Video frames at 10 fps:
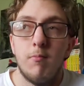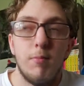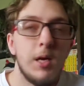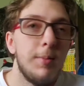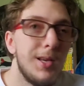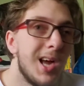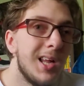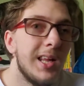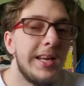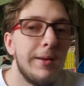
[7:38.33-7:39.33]
Maybe
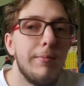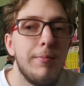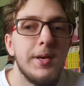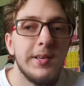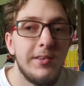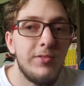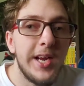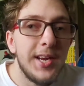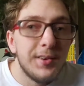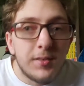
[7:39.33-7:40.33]
not like Mary
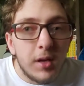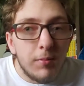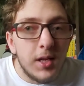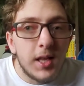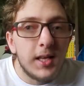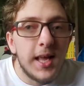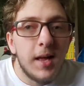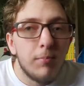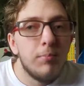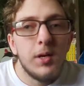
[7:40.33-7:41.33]
Jane or something like
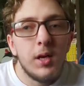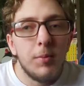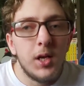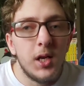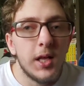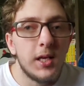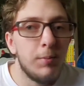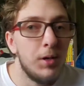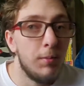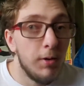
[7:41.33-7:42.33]
that, but I mean, he liked
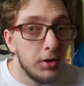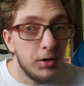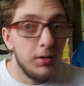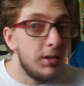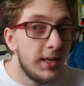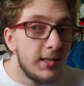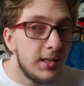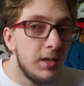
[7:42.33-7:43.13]
Peter Parker at least.